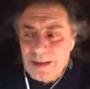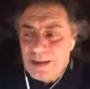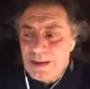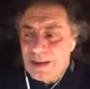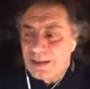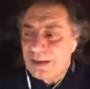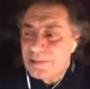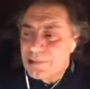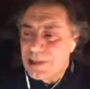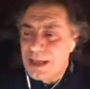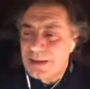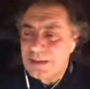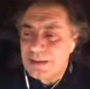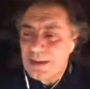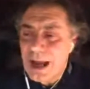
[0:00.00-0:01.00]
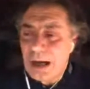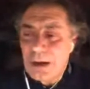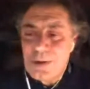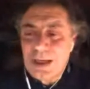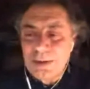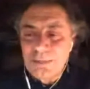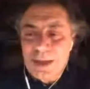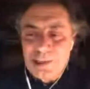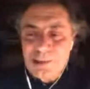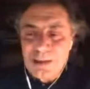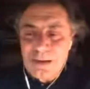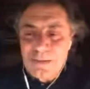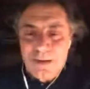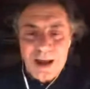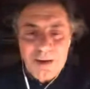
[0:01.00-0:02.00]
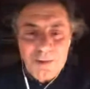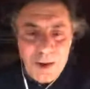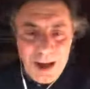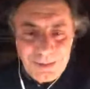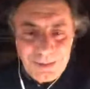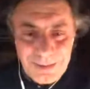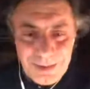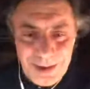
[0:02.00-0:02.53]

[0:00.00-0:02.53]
And all of a sudden, I look at myself like white.